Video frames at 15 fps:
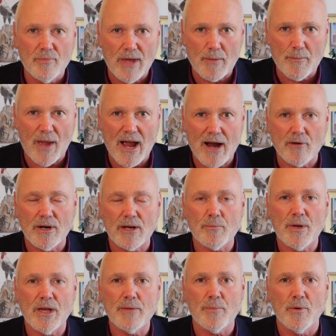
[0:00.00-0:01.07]
empowering
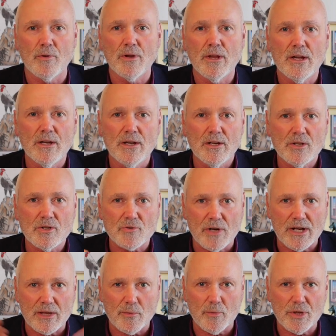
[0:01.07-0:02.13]
people,
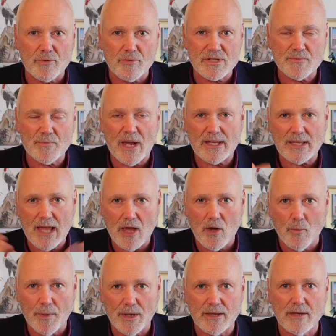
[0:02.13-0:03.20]
treating them with respect,
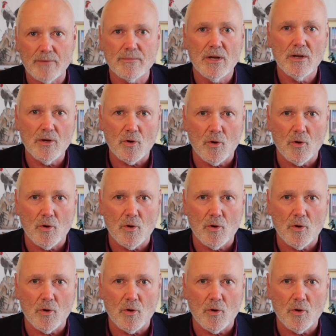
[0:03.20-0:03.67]
helping them,